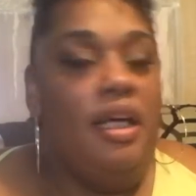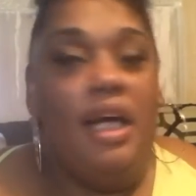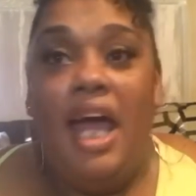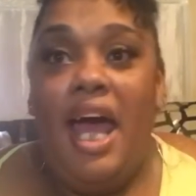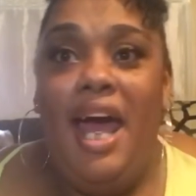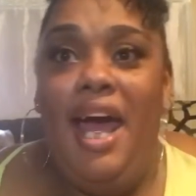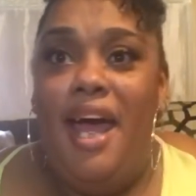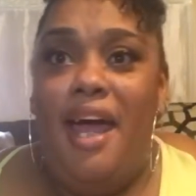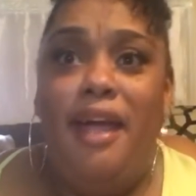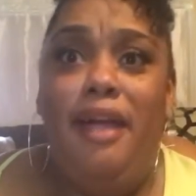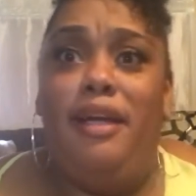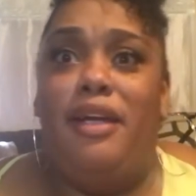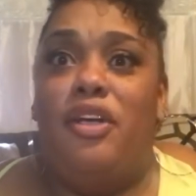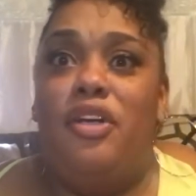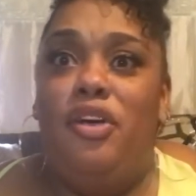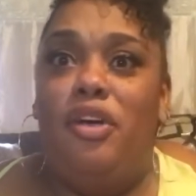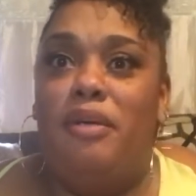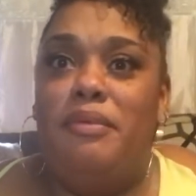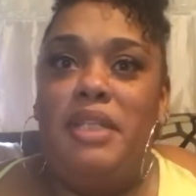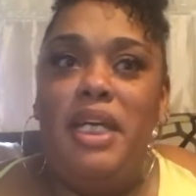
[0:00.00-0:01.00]
hey,
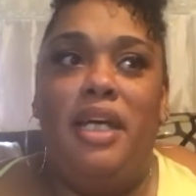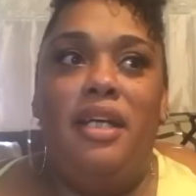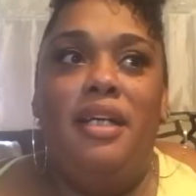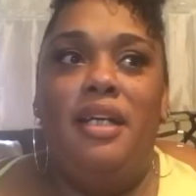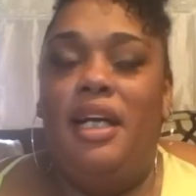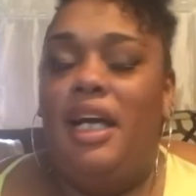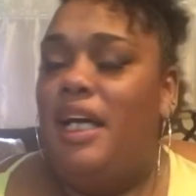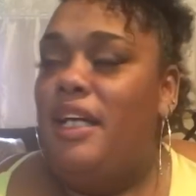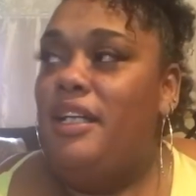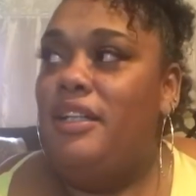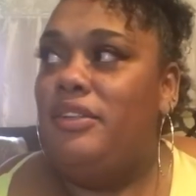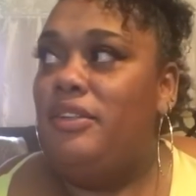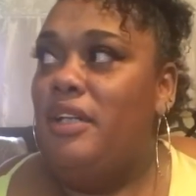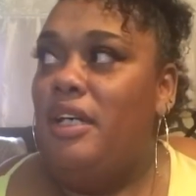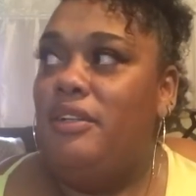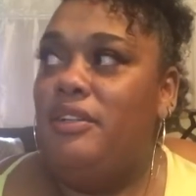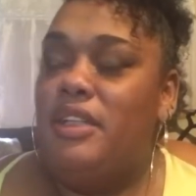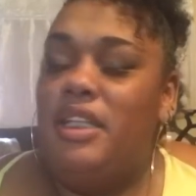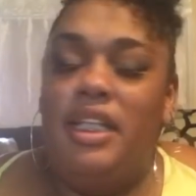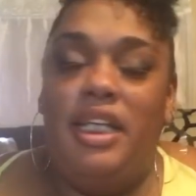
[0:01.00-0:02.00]
you know what I'm saying? And that's when
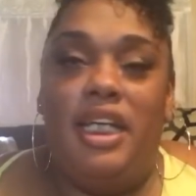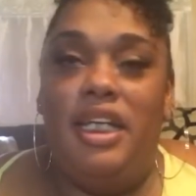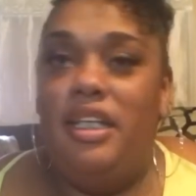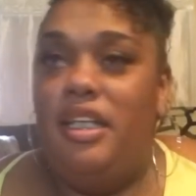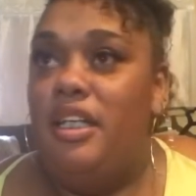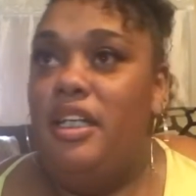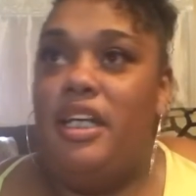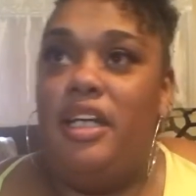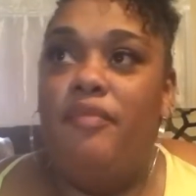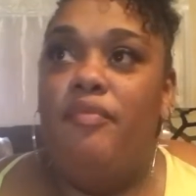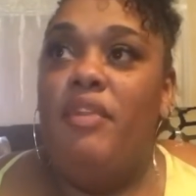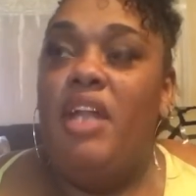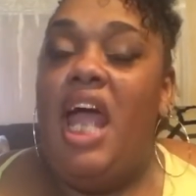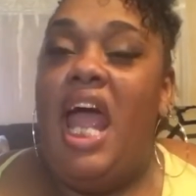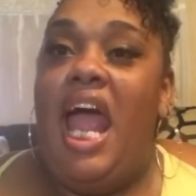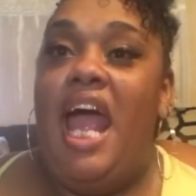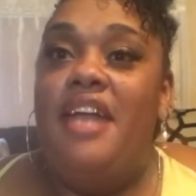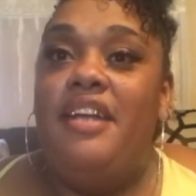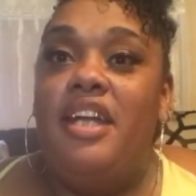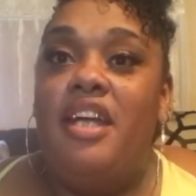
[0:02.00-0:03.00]
I was looking and looking,
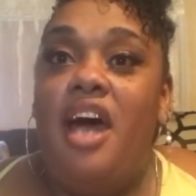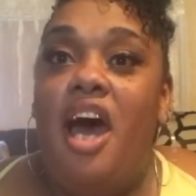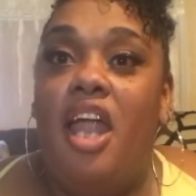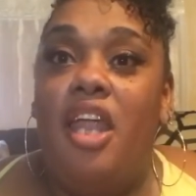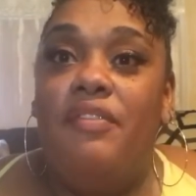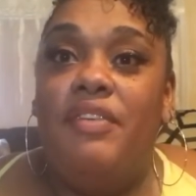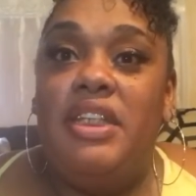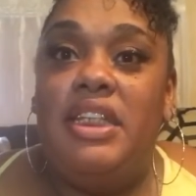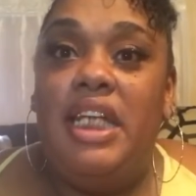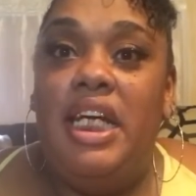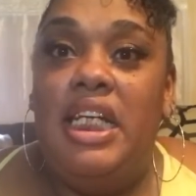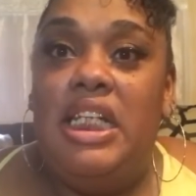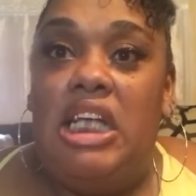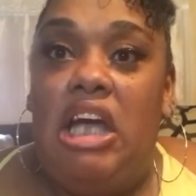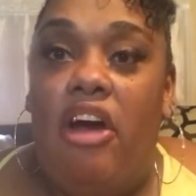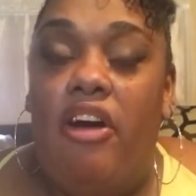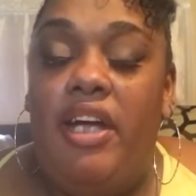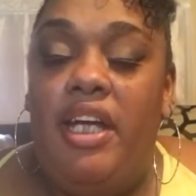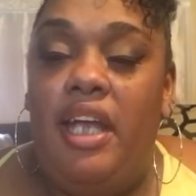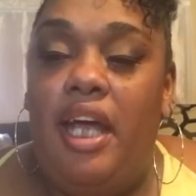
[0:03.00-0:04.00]
and then all of a sudden,
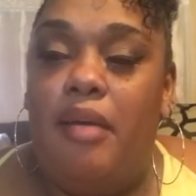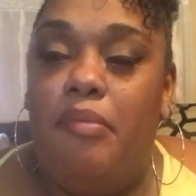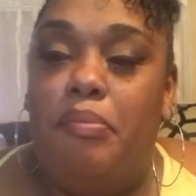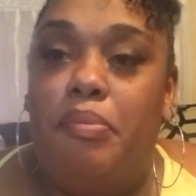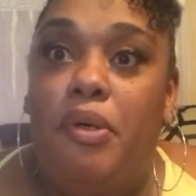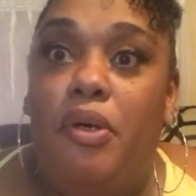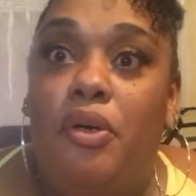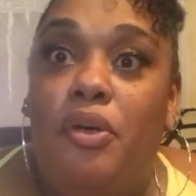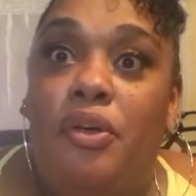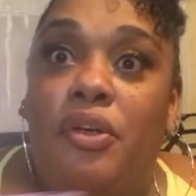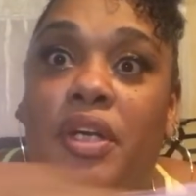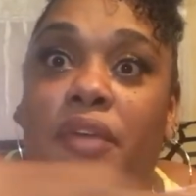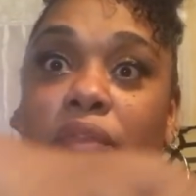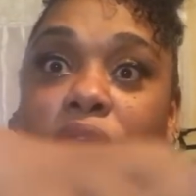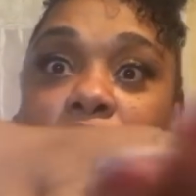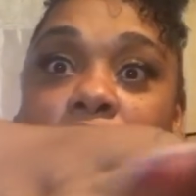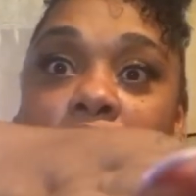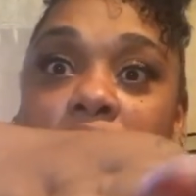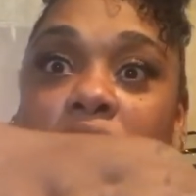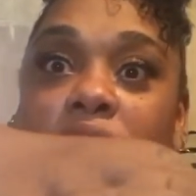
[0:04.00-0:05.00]
y'all, he like pulled in
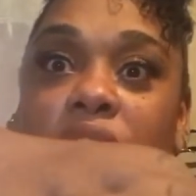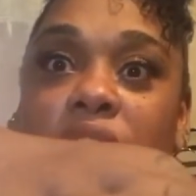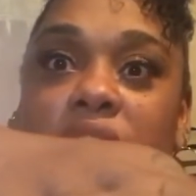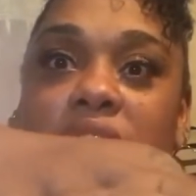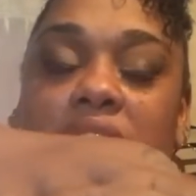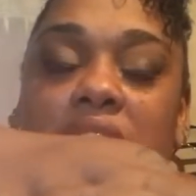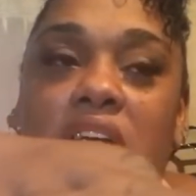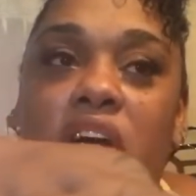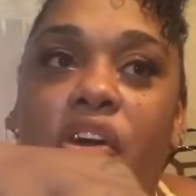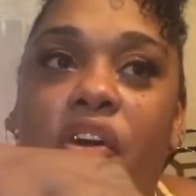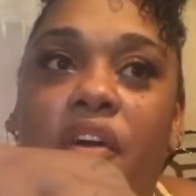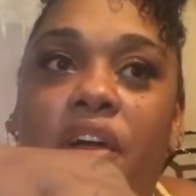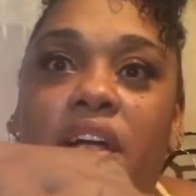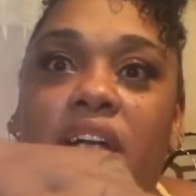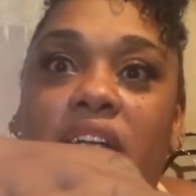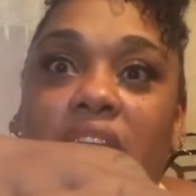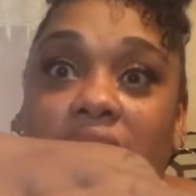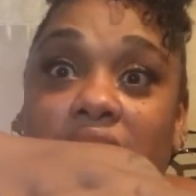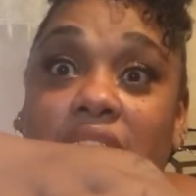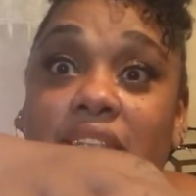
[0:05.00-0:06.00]
front of us,
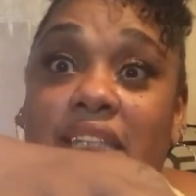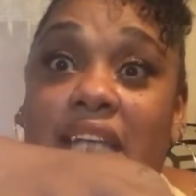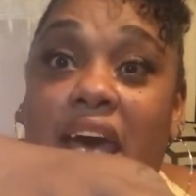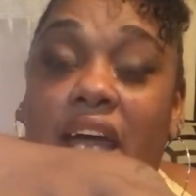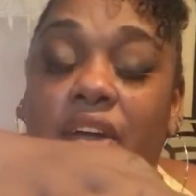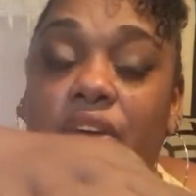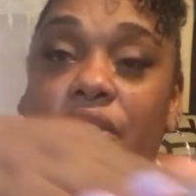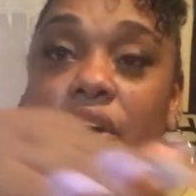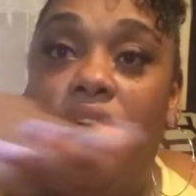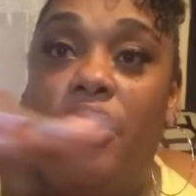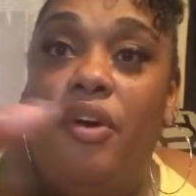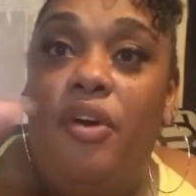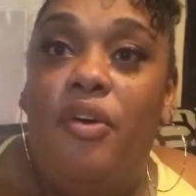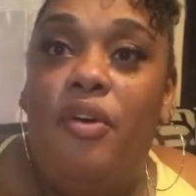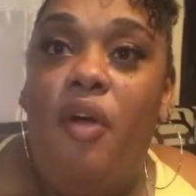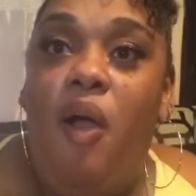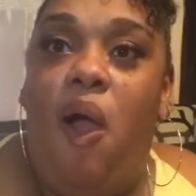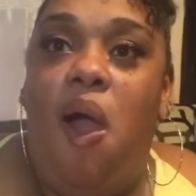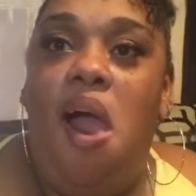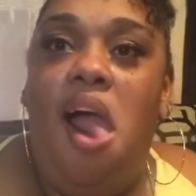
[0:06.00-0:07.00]
like to the side of the
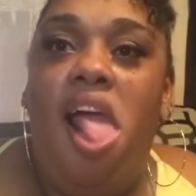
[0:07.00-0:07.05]
road.